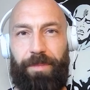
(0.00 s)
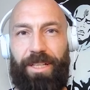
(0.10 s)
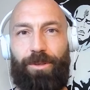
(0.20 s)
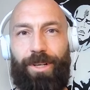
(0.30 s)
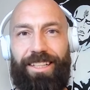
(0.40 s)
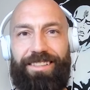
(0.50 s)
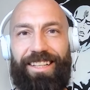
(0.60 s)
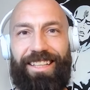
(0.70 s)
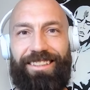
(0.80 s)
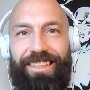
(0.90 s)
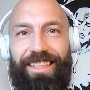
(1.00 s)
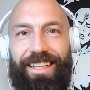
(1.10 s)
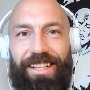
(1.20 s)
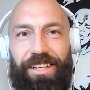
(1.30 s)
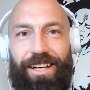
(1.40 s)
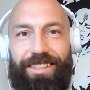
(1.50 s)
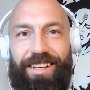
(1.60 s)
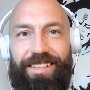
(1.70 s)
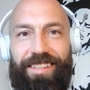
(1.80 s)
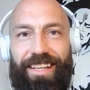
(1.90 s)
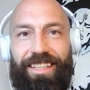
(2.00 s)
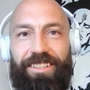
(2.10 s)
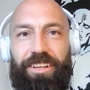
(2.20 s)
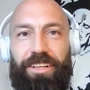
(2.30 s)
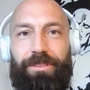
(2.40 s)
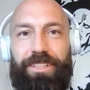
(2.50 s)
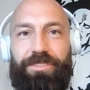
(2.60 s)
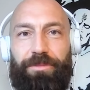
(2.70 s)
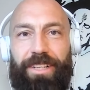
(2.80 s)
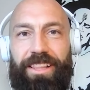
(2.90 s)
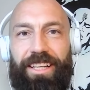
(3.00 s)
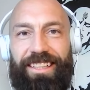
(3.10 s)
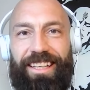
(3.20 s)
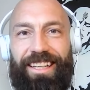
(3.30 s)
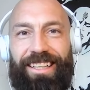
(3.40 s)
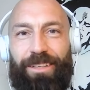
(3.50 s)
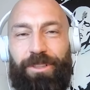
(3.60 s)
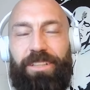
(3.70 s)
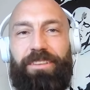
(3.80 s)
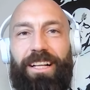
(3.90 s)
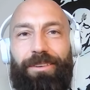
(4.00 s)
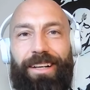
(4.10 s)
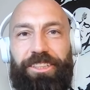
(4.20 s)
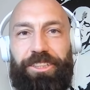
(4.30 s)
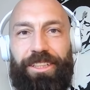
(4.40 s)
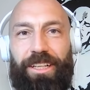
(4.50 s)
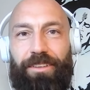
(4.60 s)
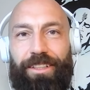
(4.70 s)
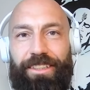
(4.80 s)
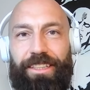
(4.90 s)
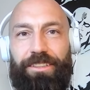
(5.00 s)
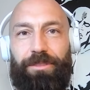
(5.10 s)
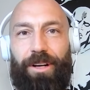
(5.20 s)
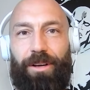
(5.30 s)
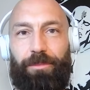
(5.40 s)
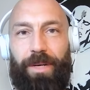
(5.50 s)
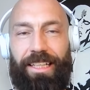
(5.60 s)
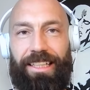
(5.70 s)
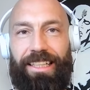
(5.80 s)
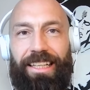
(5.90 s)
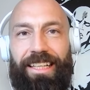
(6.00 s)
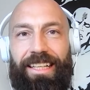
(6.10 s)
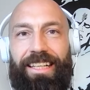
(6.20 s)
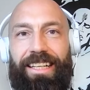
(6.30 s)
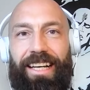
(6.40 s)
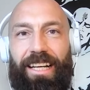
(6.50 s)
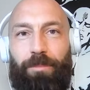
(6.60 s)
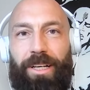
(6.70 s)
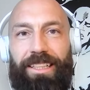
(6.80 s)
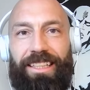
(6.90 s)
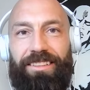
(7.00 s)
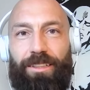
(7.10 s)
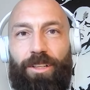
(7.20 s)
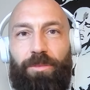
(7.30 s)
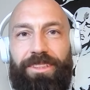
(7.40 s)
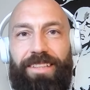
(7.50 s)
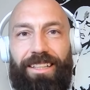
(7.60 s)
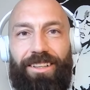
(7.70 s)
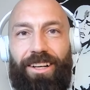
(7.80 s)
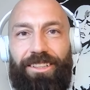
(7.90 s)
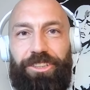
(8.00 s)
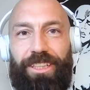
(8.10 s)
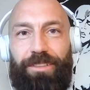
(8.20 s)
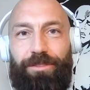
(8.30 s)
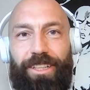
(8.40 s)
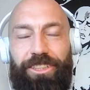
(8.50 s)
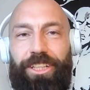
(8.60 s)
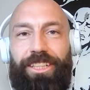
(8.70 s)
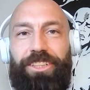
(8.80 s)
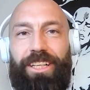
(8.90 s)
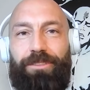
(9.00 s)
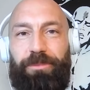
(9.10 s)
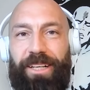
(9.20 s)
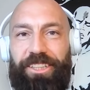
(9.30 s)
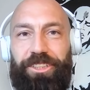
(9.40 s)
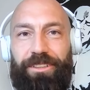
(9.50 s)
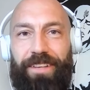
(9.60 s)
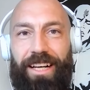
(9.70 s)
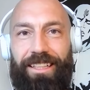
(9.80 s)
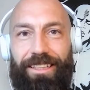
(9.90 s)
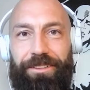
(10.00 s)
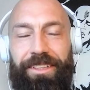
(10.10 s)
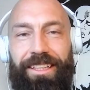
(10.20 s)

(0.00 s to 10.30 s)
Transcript: Bitcoin is an idea that causes a continuous rethinking and reevaluation of ideas around money, and money is a global technology for exchanging information and value.